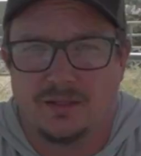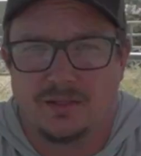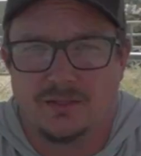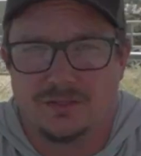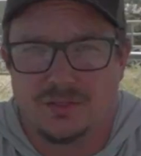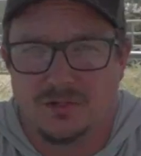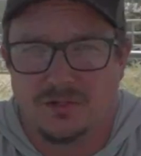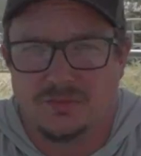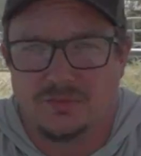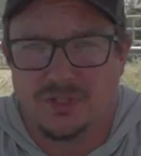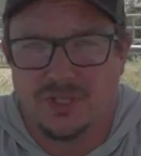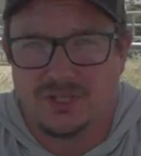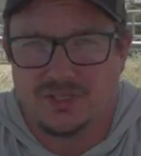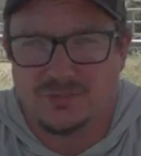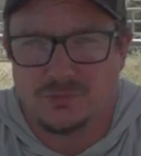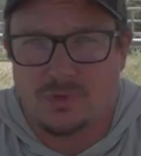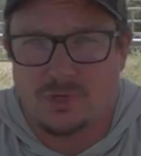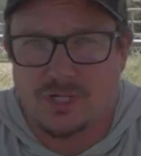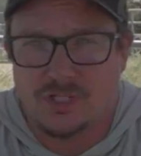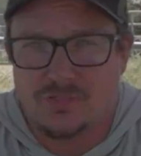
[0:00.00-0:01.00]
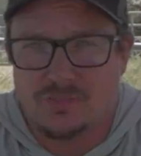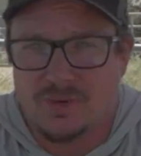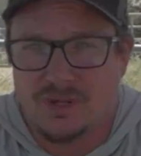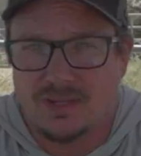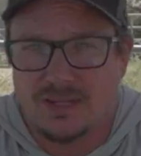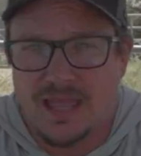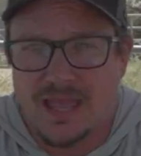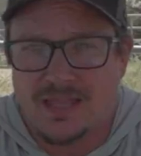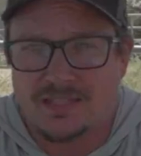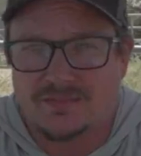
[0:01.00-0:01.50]
So if you guys watched
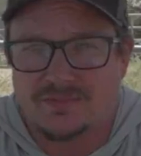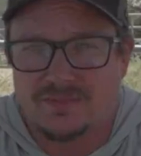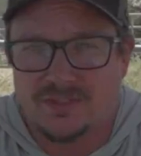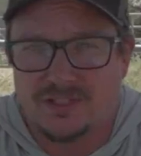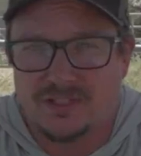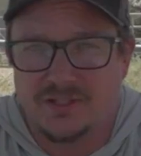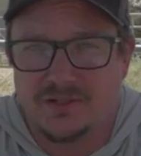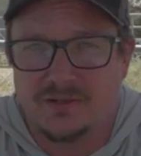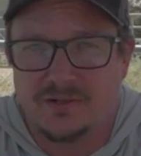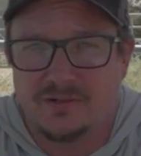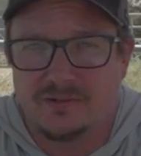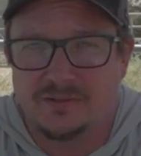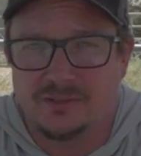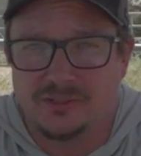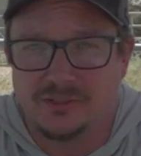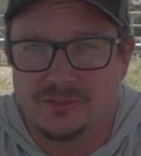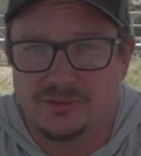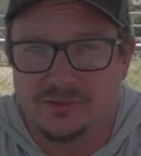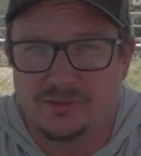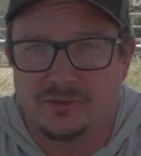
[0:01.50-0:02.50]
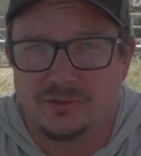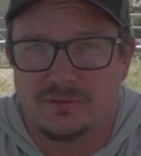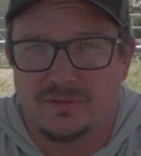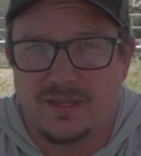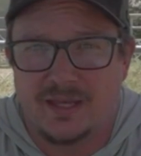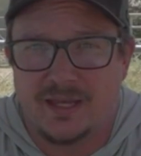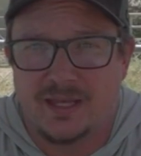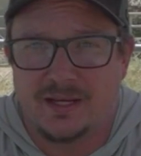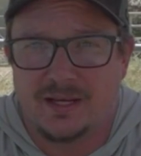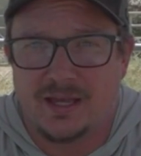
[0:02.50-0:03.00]
my last video, you know
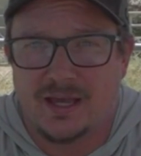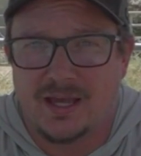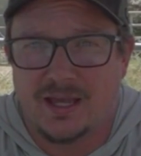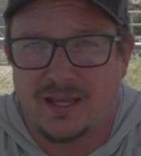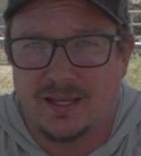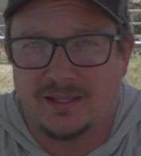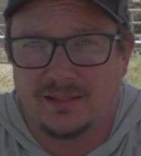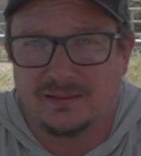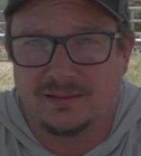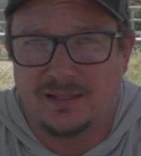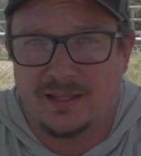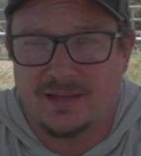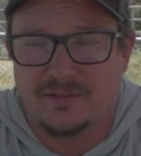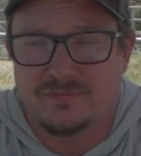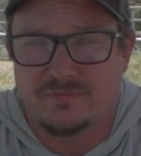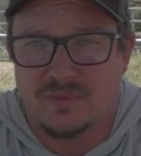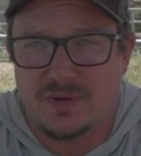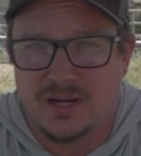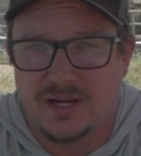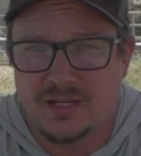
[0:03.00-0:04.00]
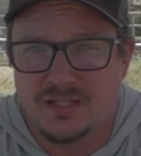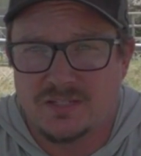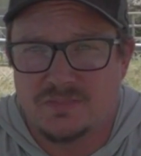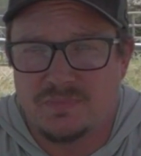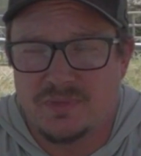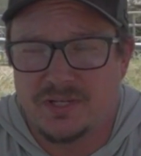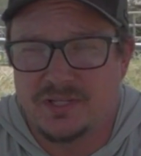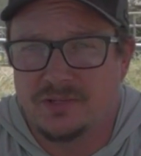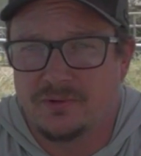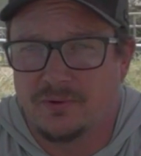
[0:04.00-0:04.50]
that I left my
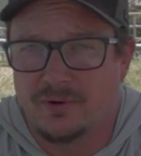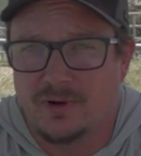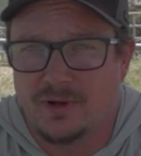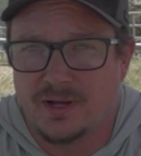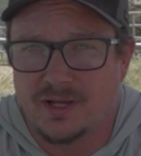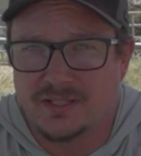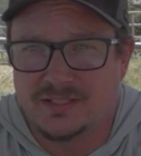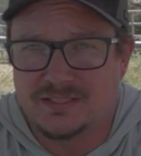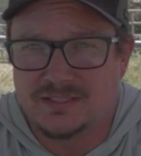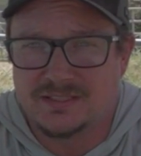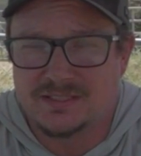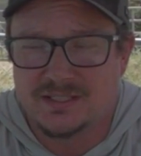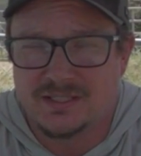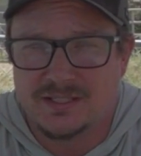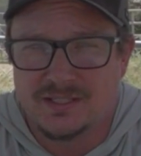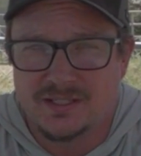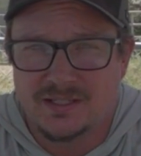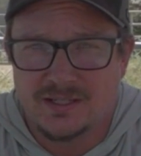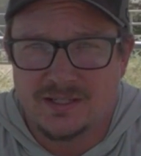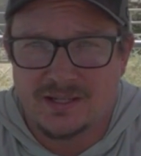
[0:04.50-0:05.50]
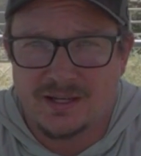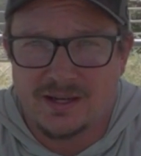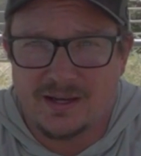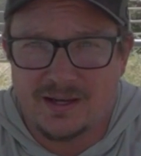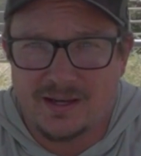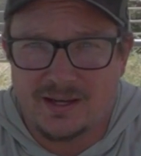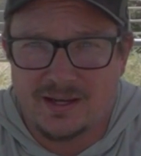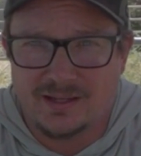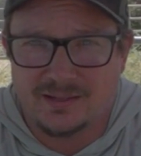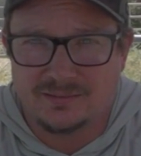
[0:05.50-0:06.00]
spinning rods
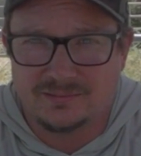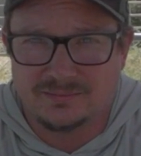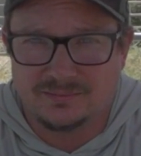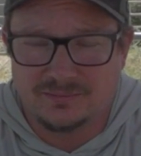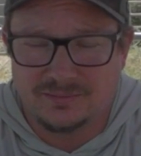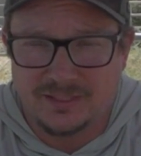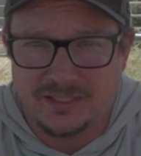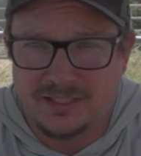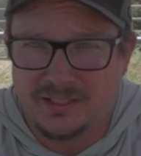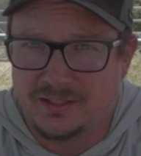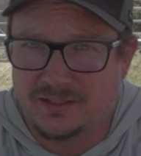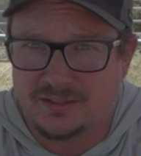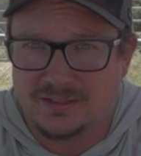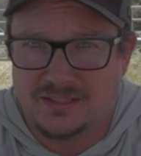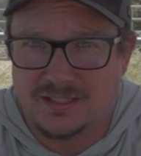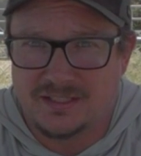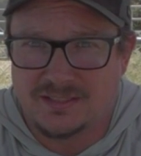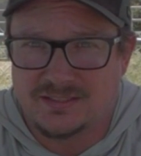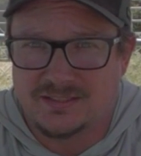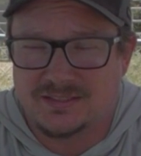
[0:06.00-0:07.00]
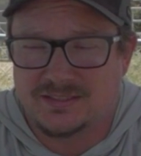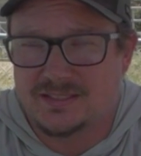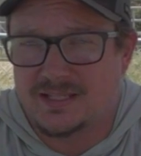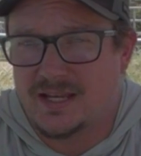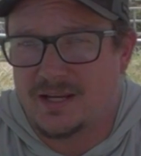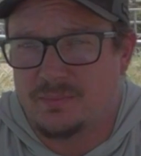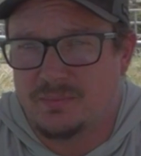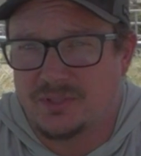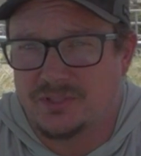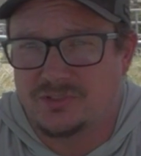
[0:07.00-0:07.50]
leaning against the
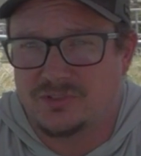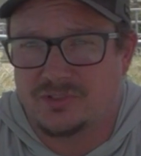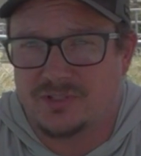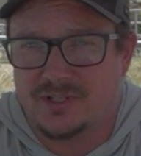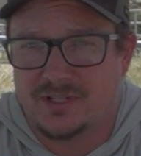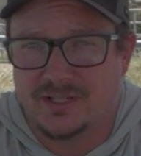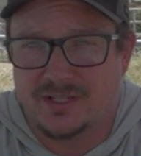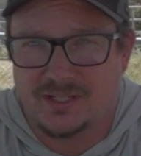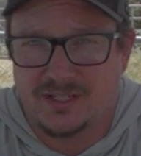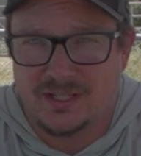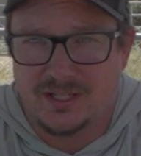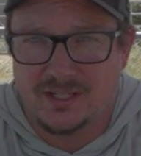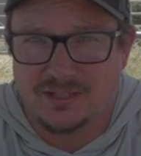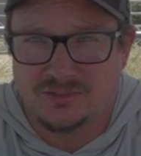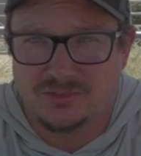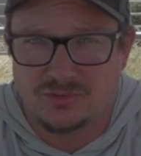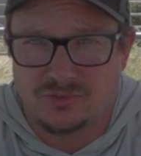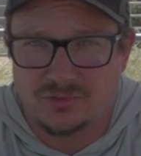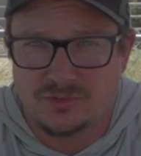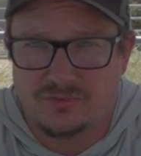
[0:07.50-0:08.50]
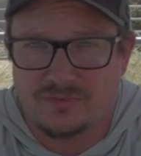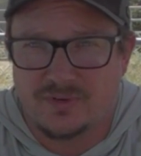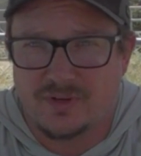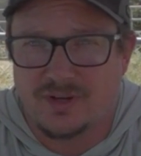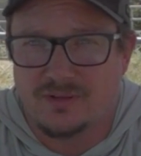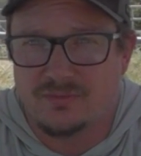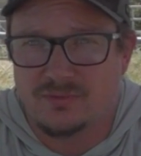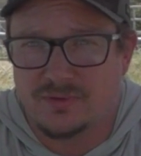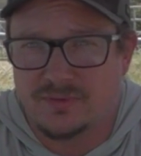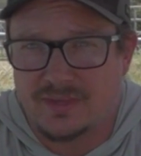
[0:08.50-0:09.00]
side of my truck and drove
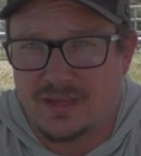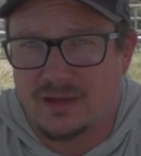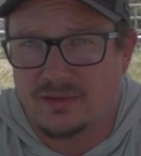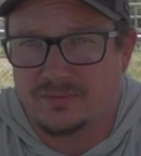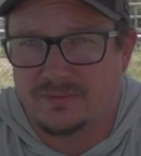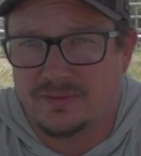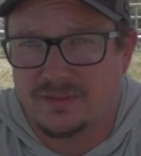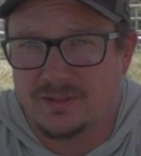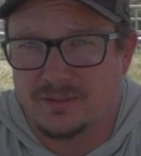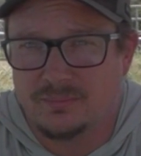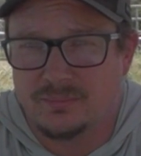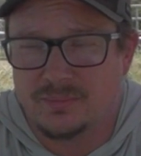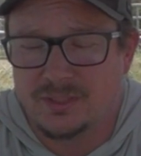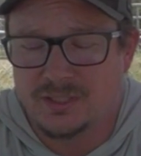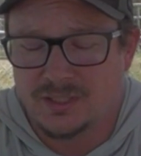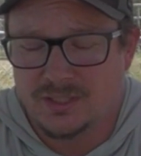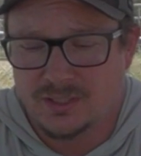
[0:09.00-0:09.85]
off without them.